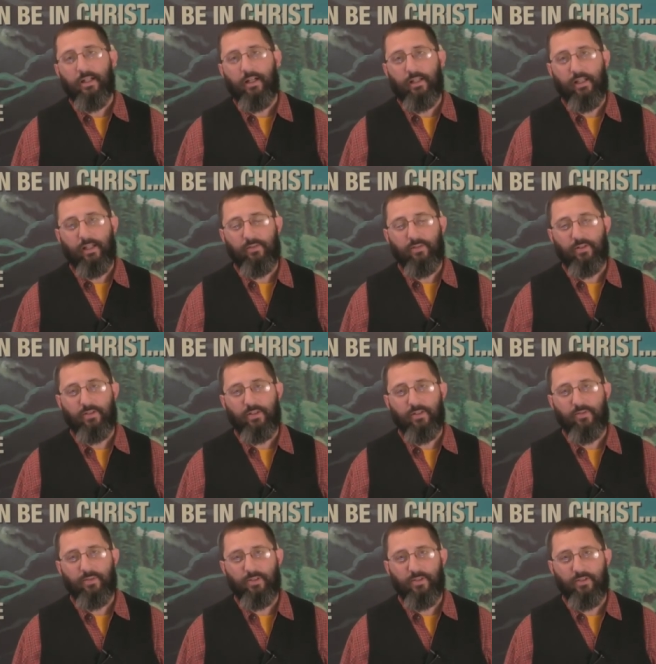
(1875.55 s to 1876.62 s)
a lot of our
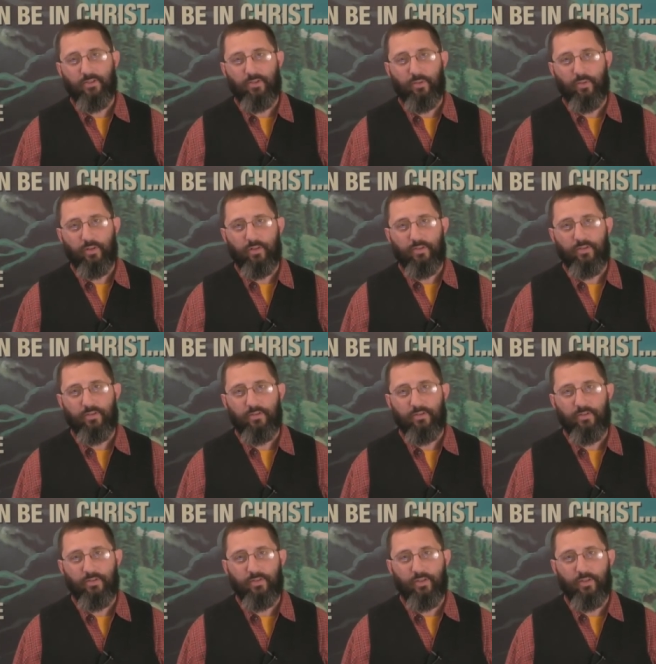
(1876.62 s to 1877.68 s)
stuff was in storage
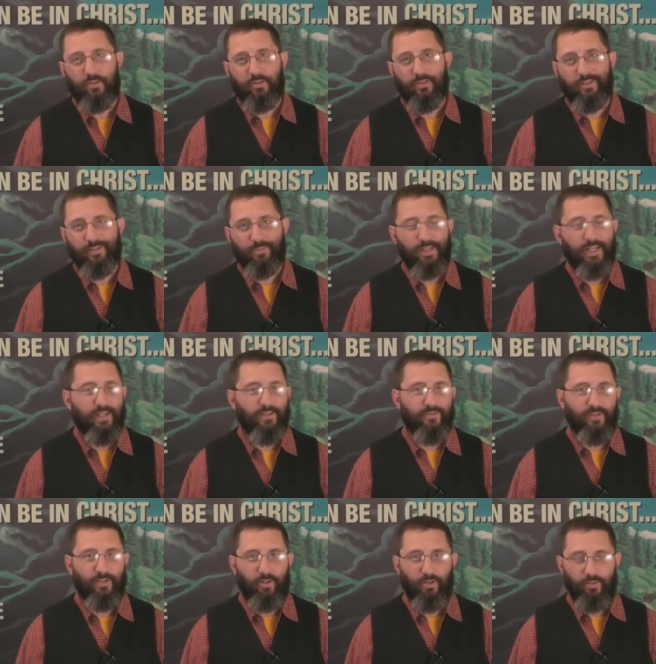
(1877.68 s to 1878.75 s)
so it's not that we had to
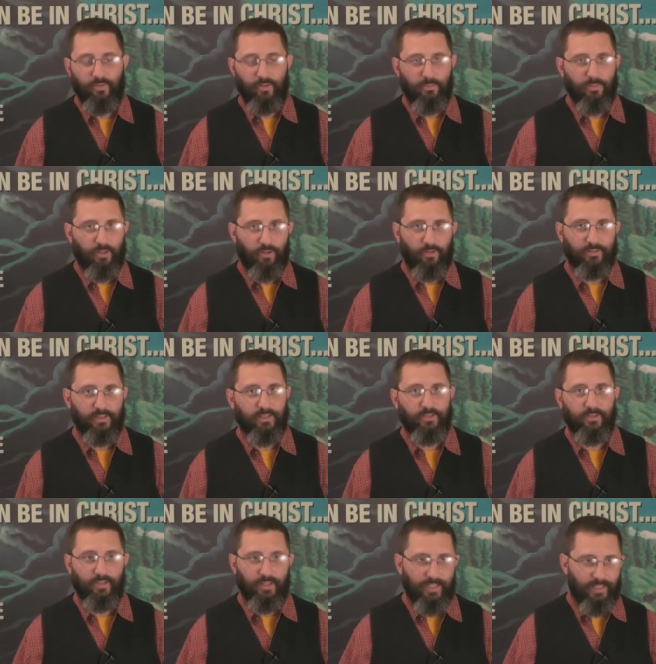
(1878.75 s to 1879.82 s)
fit all of our
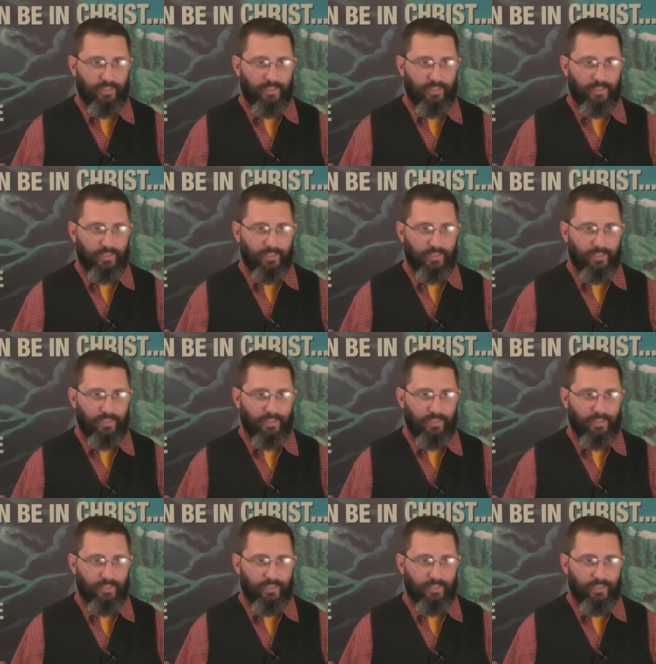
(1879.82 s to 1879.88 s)
belongings